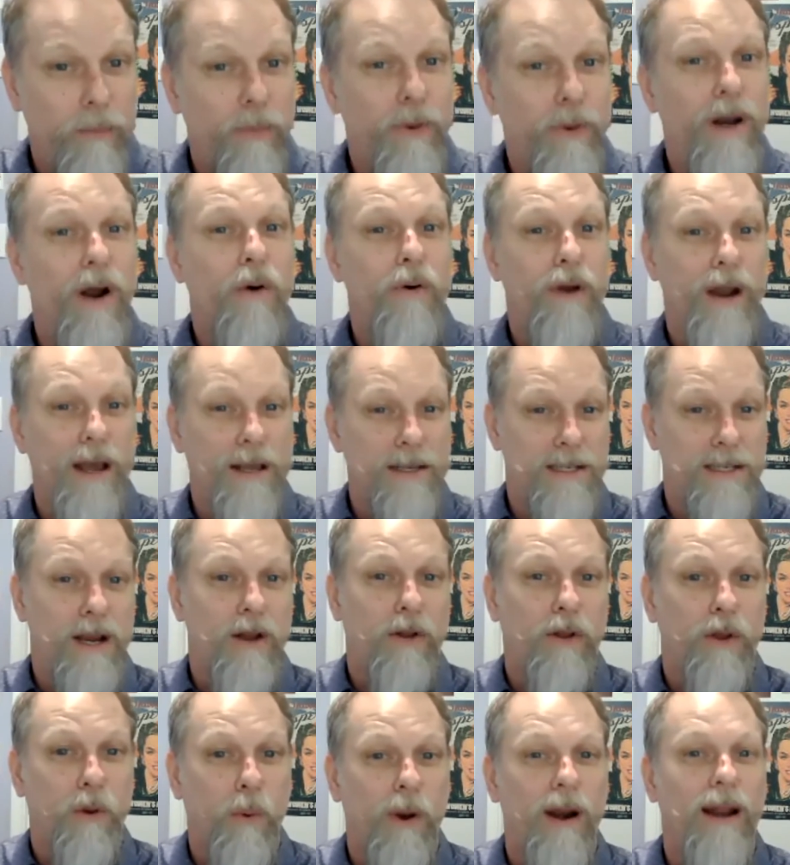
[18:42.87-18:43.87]
We don't
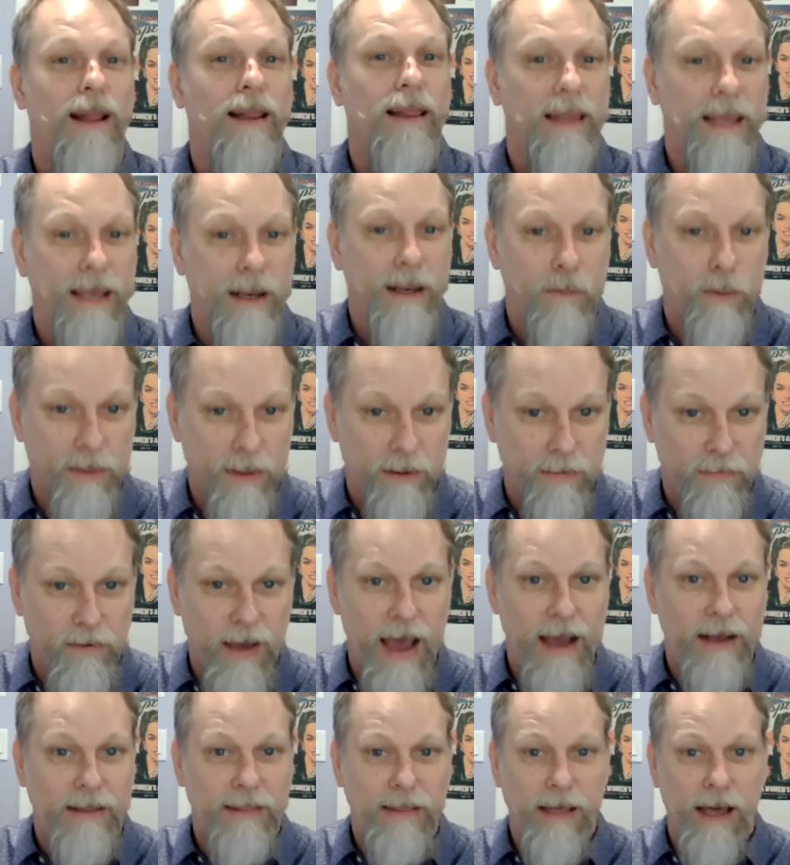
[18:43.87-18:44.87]
necessarily want to lead with the
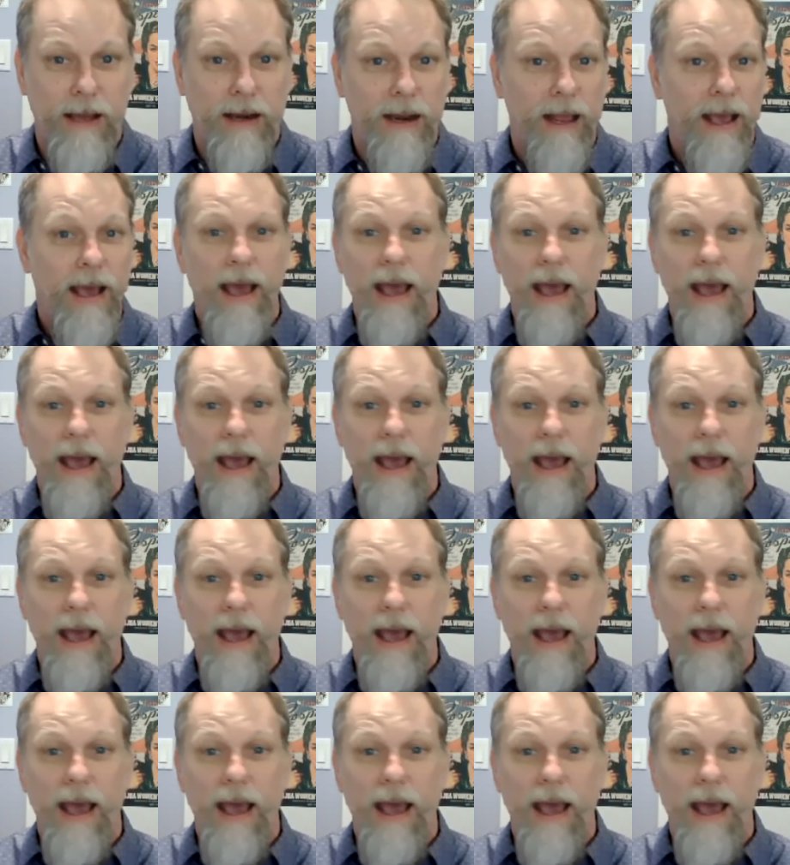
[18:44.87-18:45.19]
fact that,